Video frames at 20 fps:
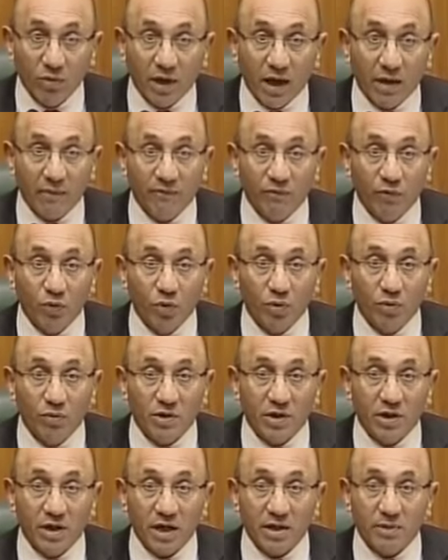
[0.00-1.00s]
will come forward
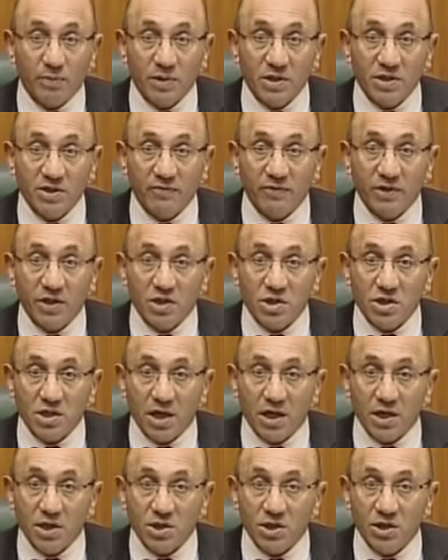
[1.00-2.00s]
with another piece of
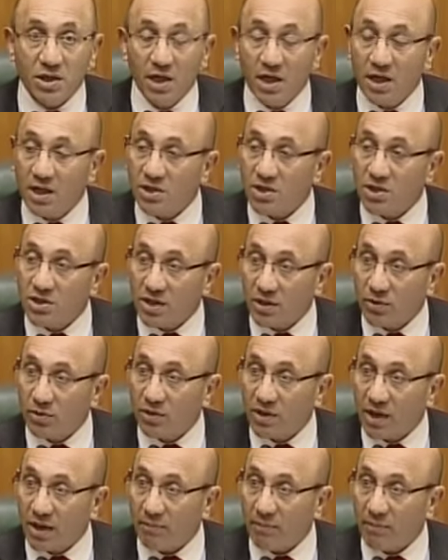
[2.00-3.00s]
legislation to deal with